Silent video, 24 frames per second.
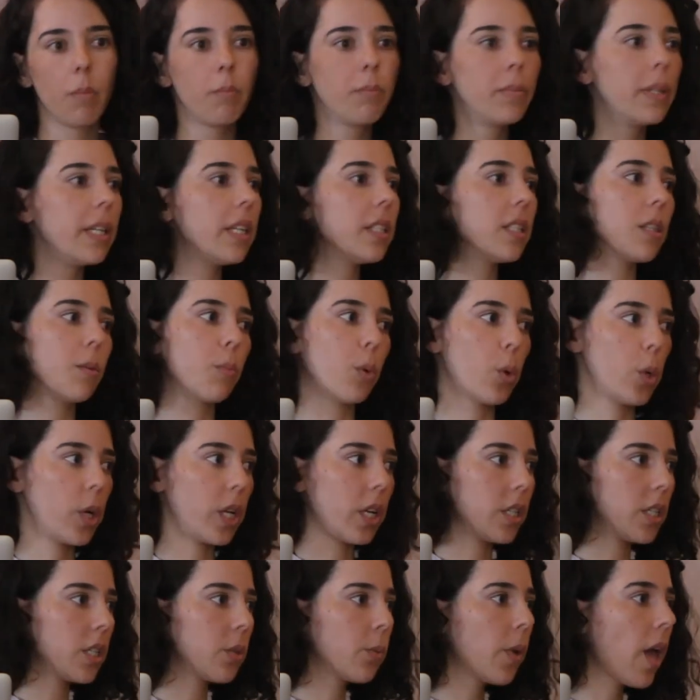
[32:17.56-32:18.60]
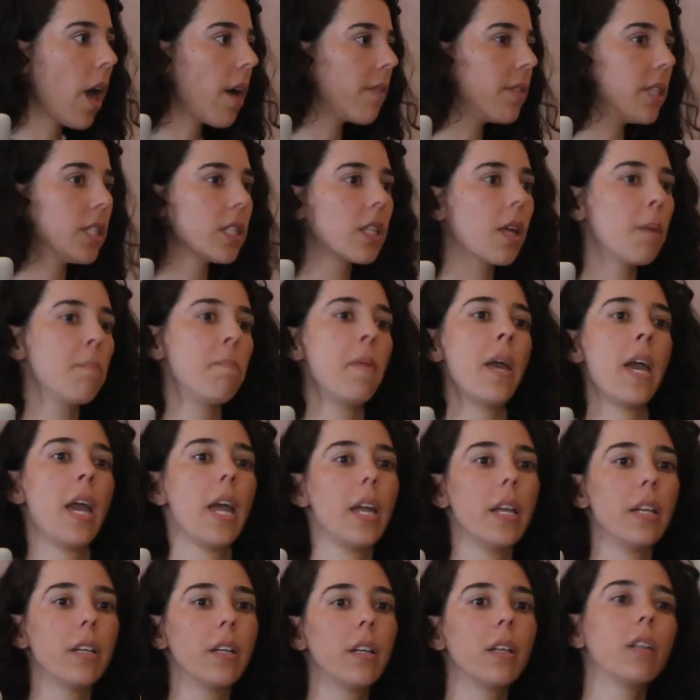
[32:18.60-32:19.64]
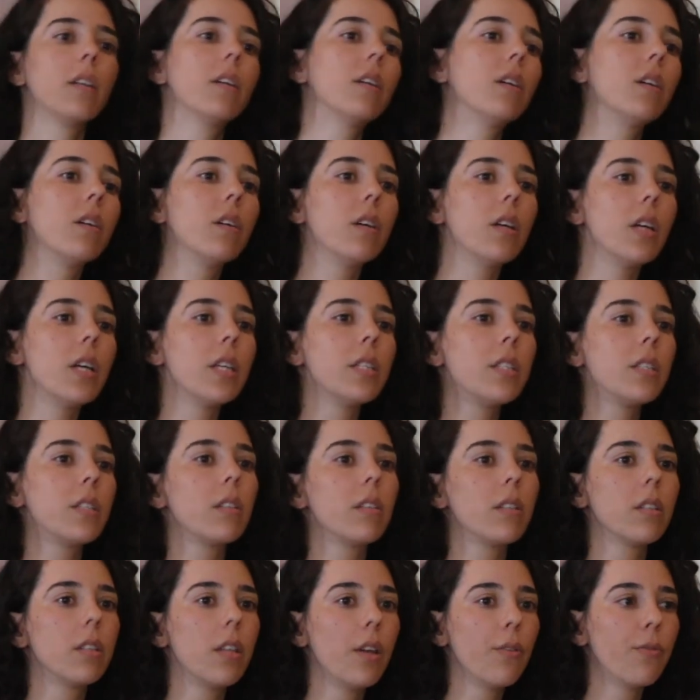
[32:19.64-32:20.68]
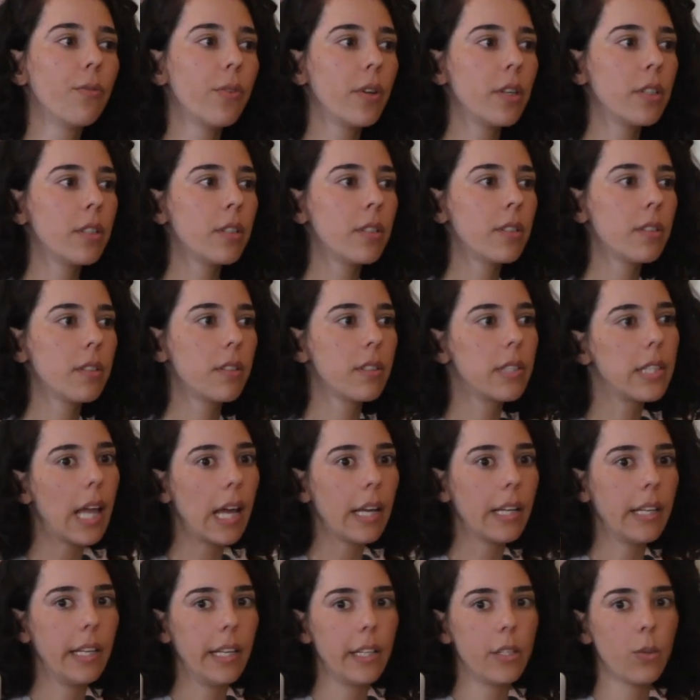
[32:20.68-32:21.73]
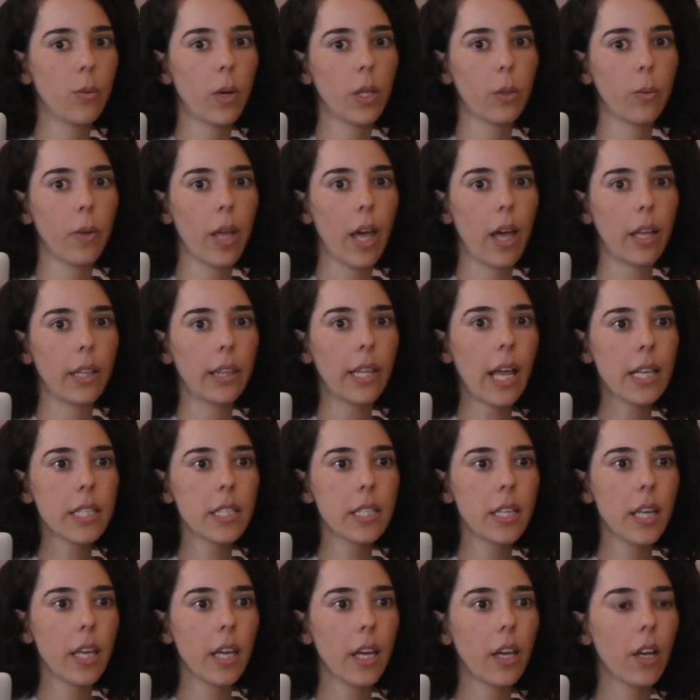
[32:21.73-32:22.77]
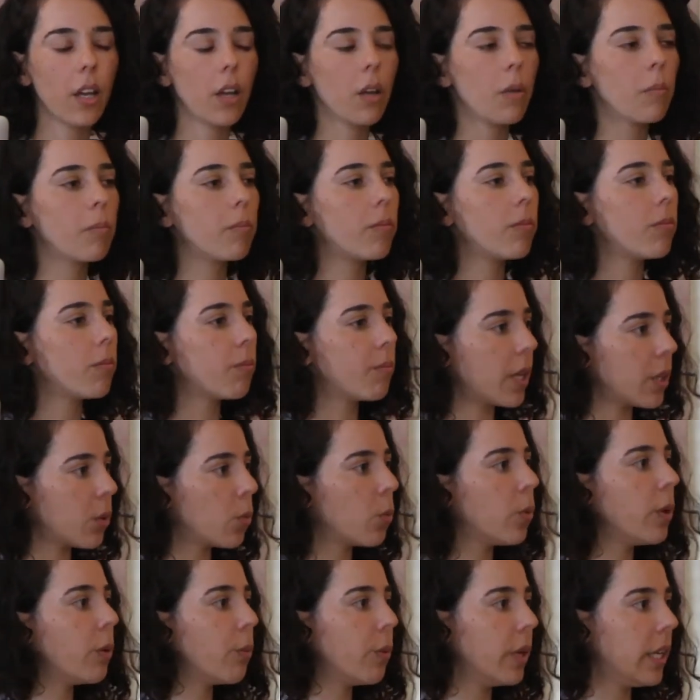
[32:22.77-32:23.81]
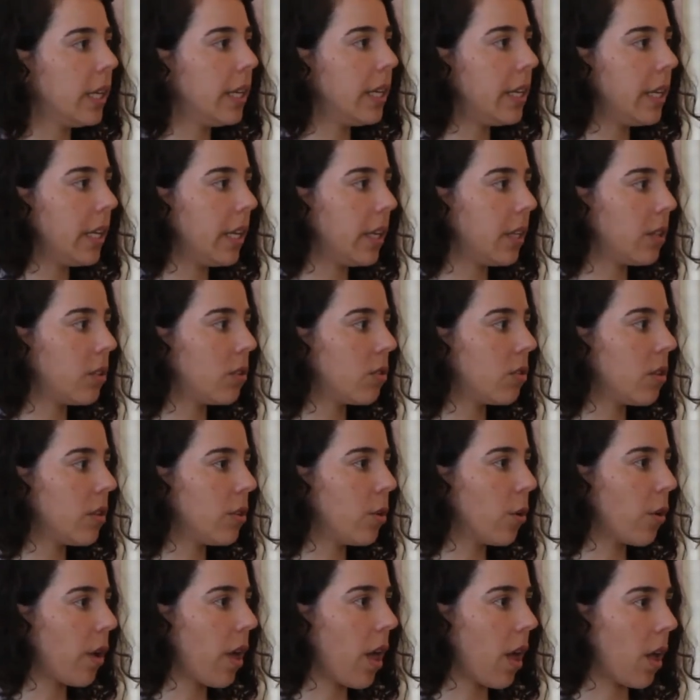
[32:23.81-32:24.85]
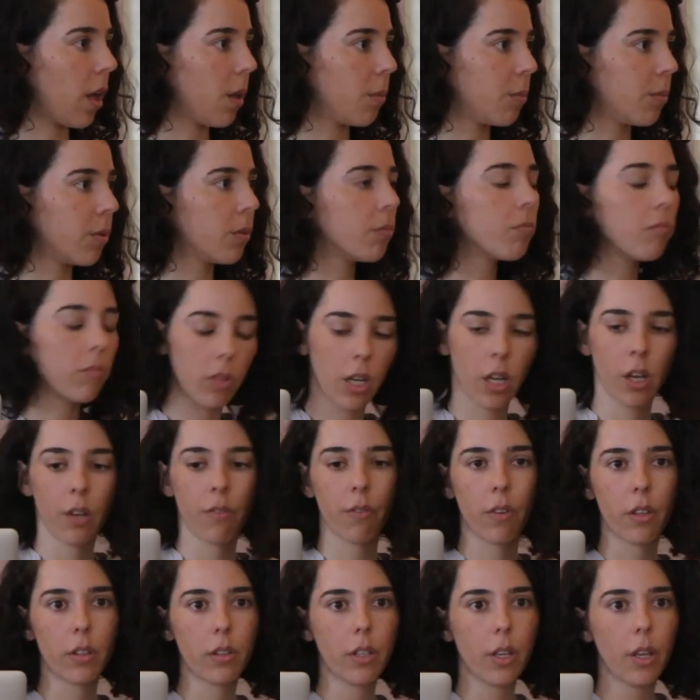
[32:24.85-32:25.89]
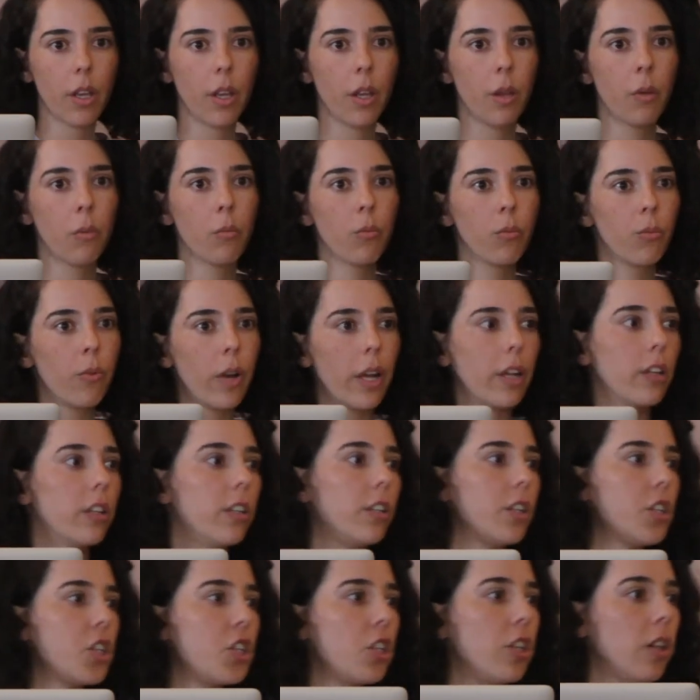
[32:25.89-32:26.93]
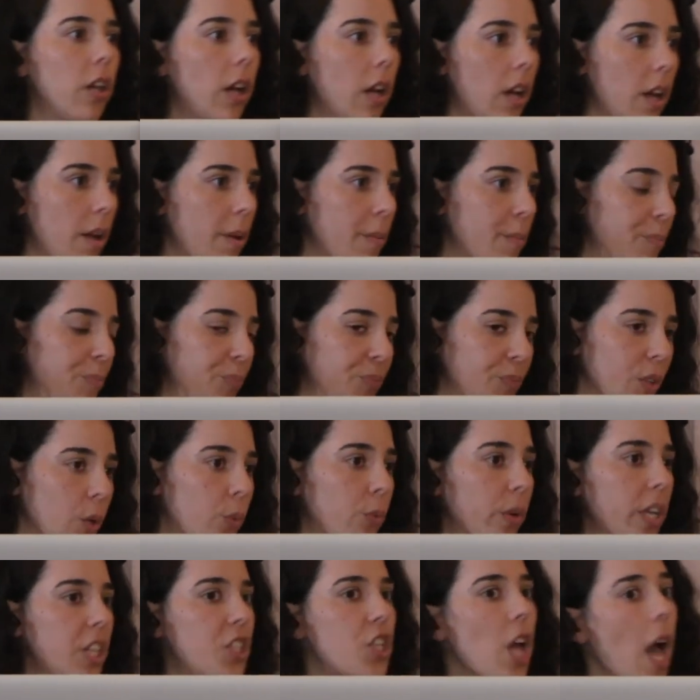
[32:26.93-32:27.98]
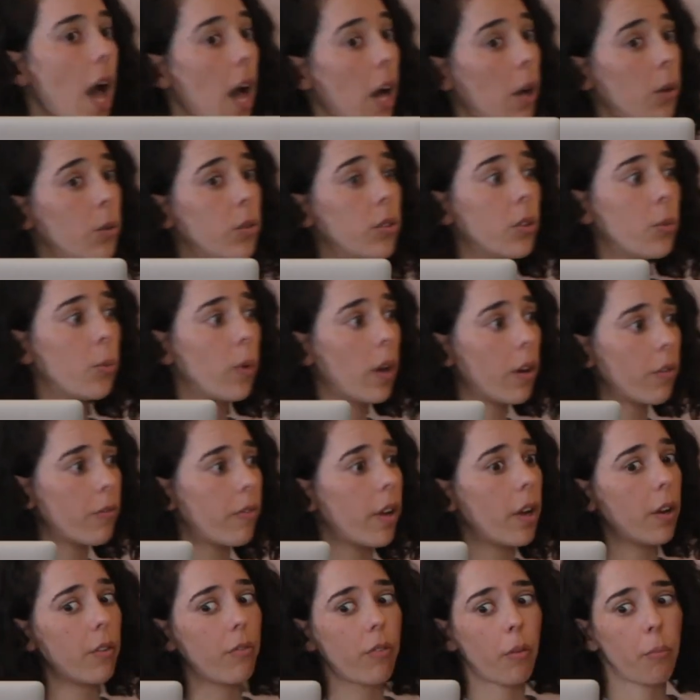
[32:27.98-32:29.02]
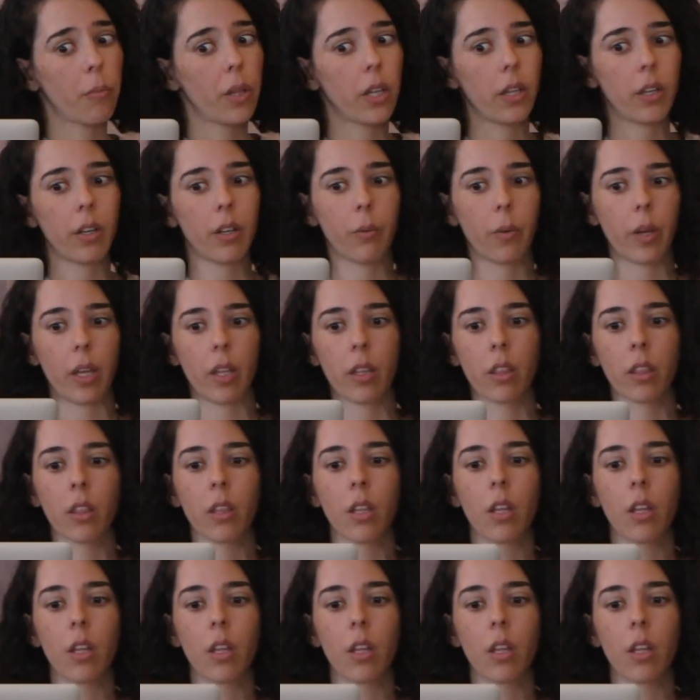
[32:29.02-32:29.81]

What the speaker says: Please support us. We have this campaign. It's different slightly to what we had last year, but we really need your help. Kind of the regular reach out that we are very familiar with.